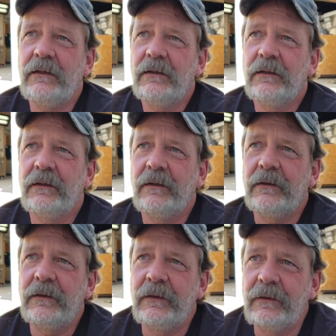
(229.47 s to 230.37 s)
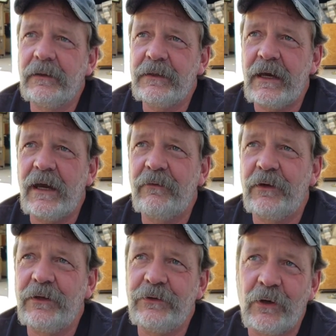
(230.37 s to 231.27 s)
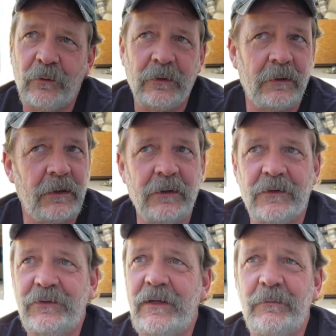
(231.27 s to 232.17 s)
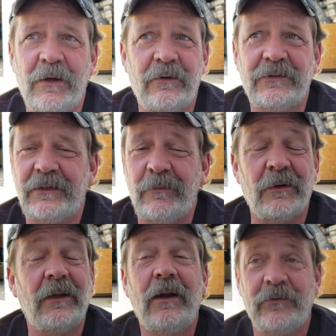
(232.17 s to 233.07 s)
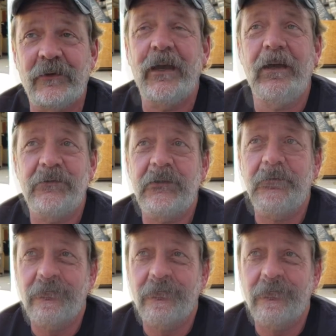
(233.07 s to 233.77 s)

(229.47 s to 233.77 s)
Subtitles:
And you have it or you don't, and the team here at Sabre largely has it.